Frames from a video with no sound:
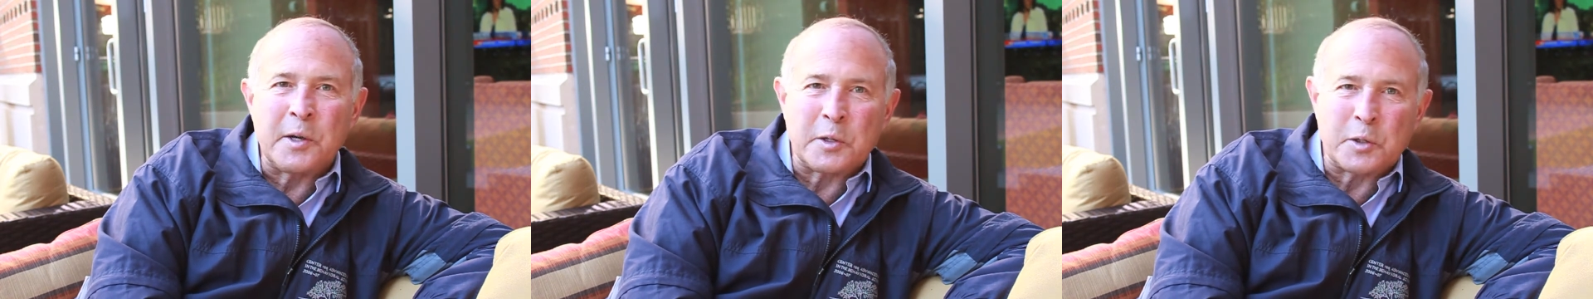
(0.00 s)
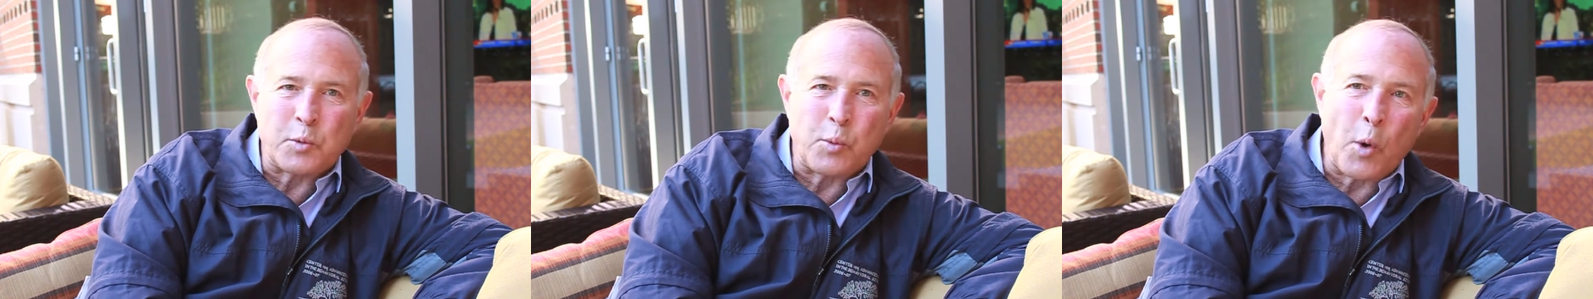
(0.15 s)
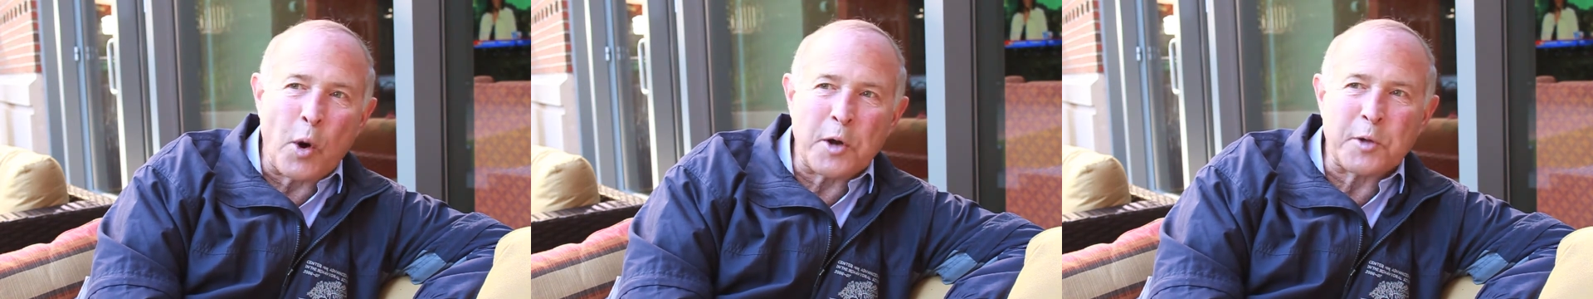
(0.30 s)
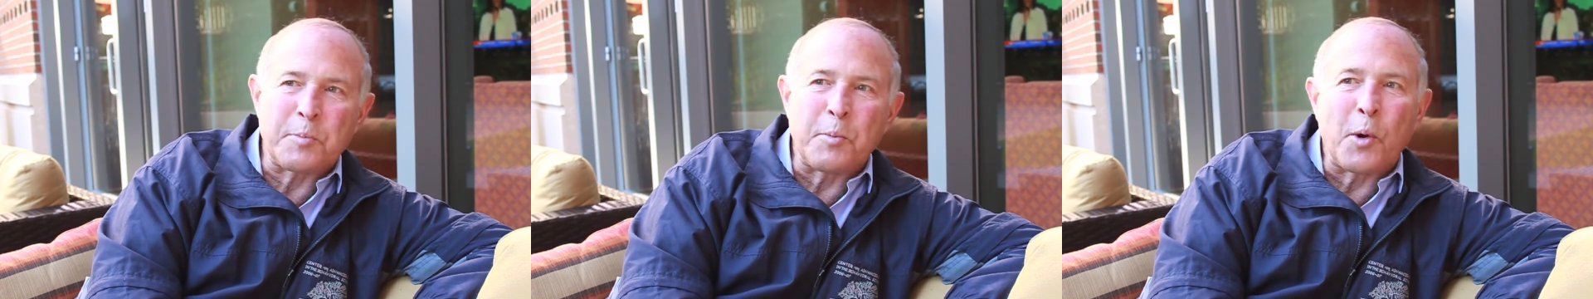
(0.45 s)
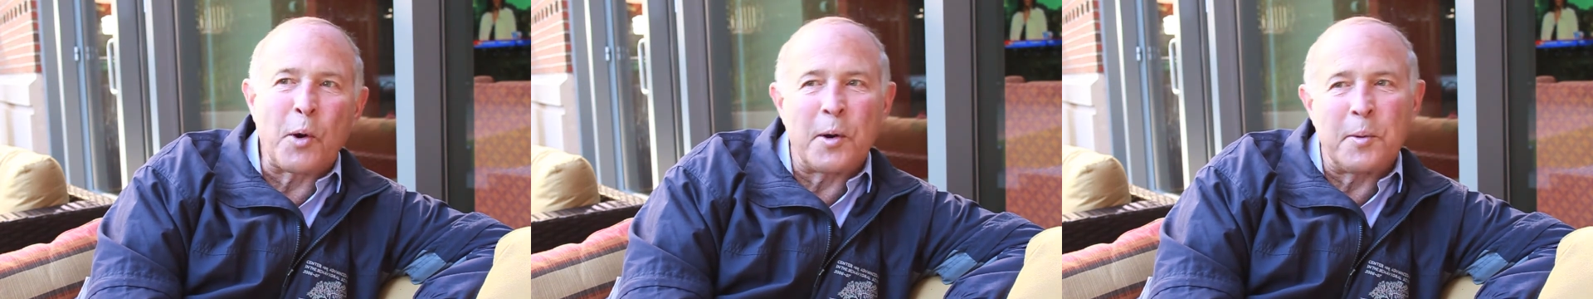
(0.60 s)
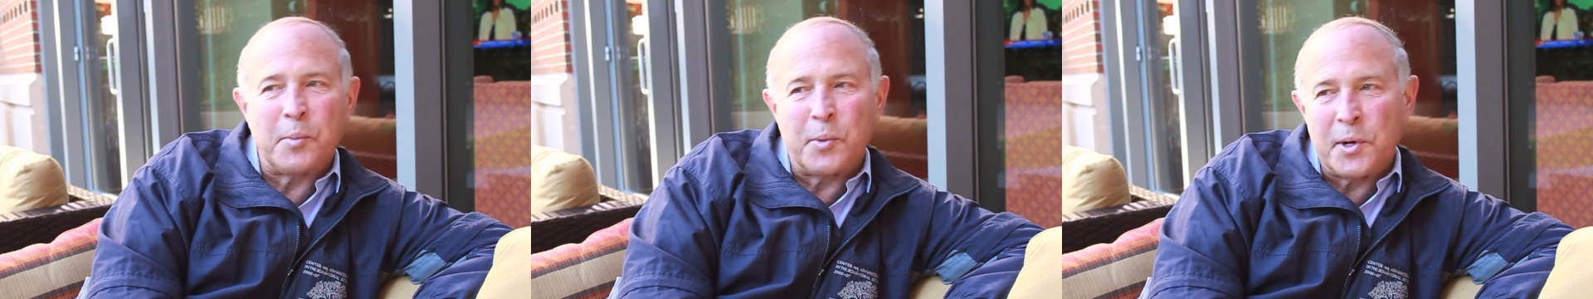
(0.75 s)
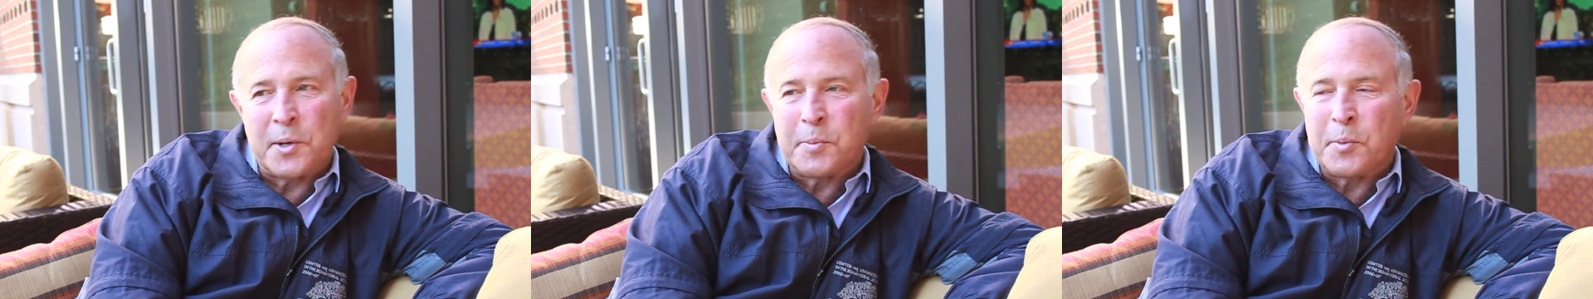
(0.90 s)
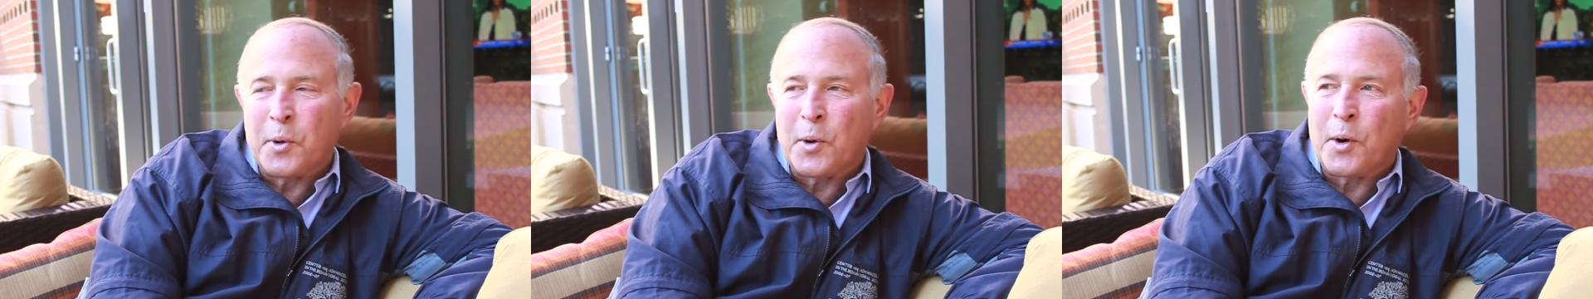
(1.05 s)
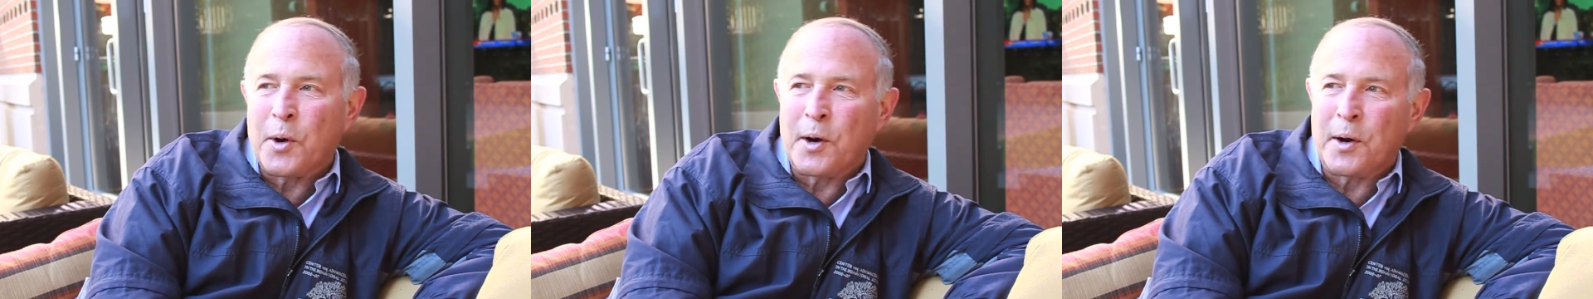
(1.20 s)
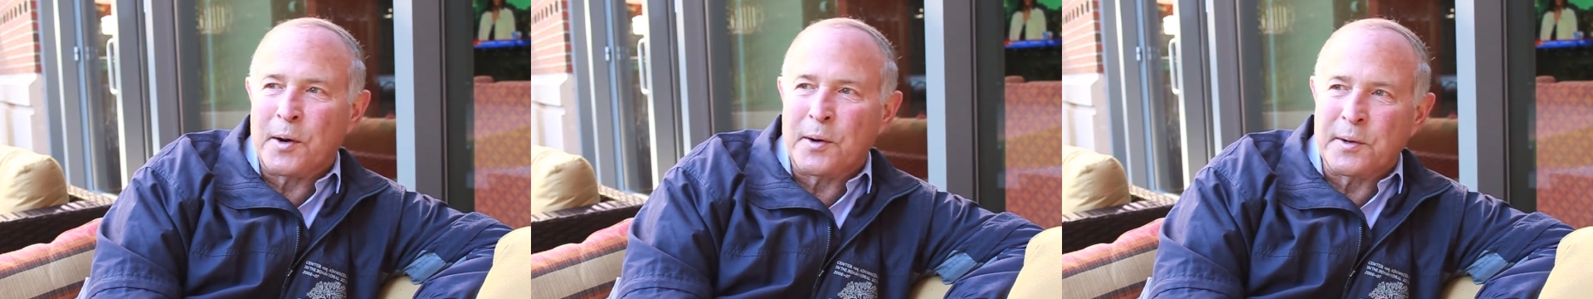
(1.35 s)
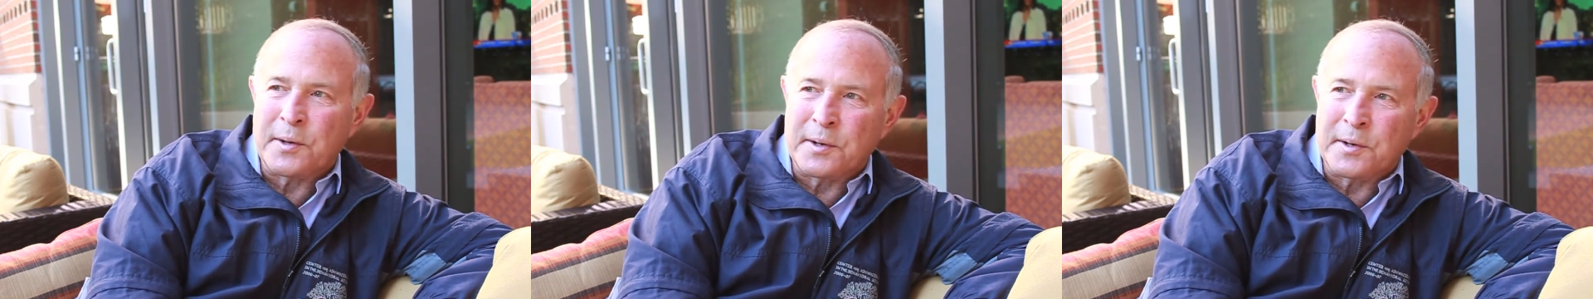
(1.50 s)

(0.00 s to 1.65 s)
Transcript: Swarthmore and Bryn Mawr,